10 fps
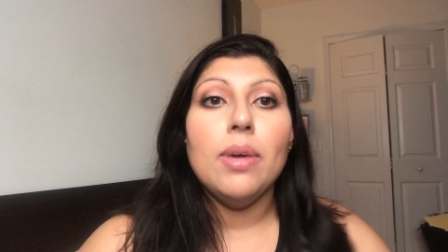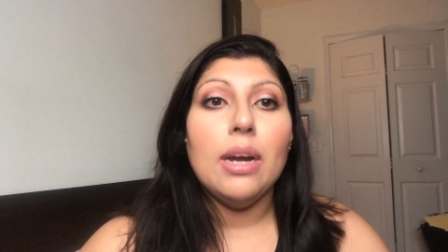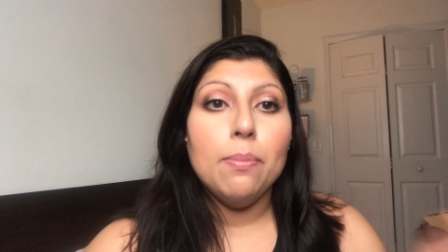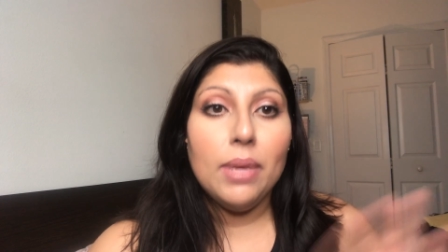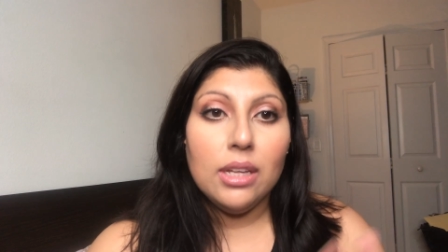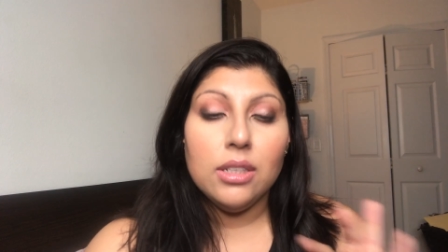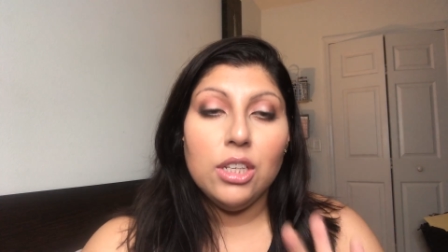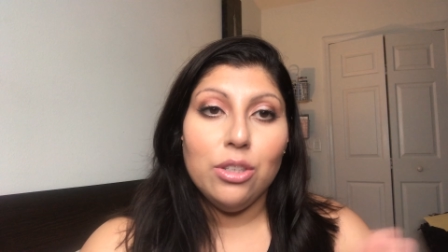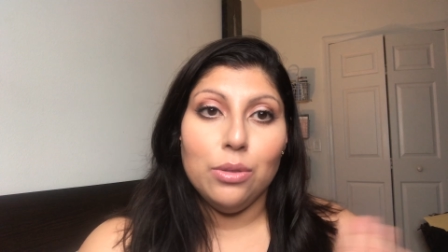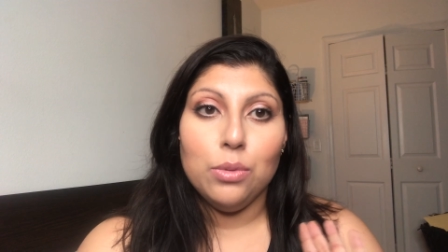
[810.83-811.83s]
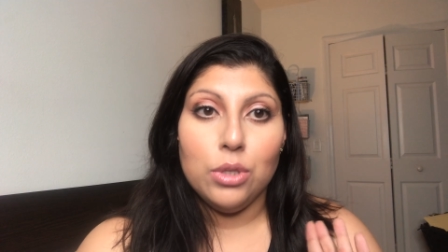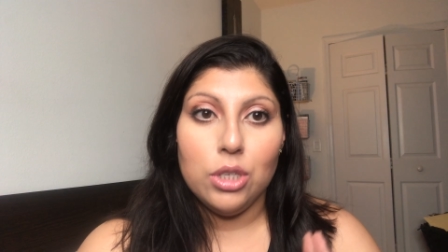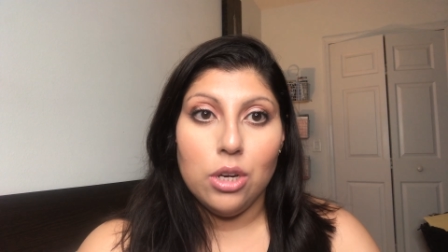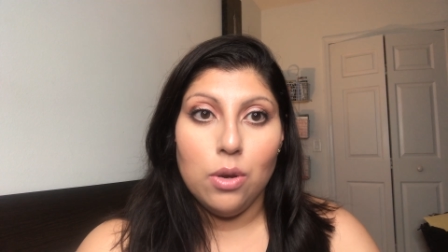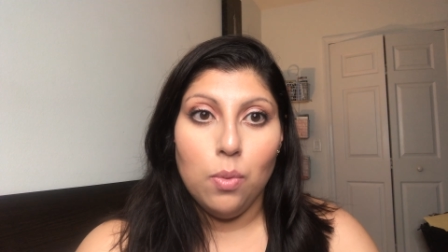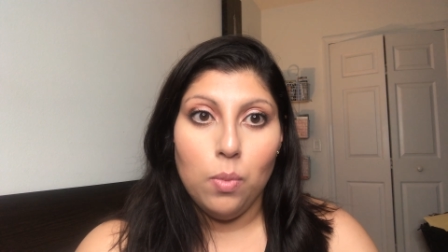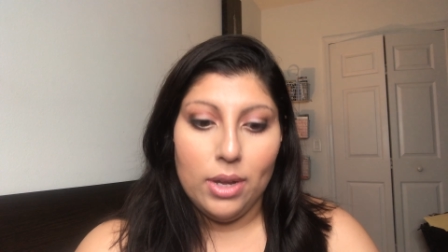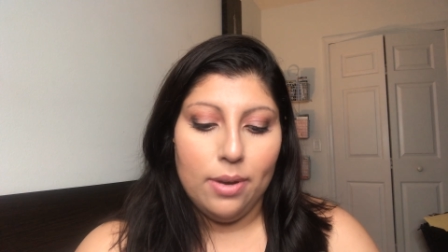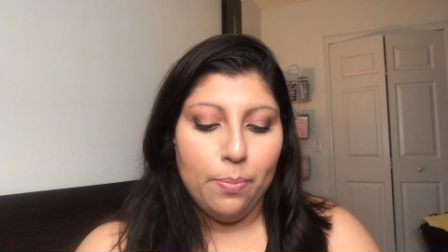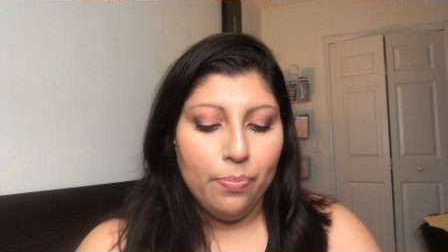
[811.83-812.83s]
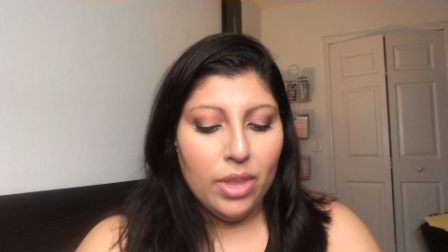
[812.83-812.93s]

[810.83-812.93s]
but I mainly used one.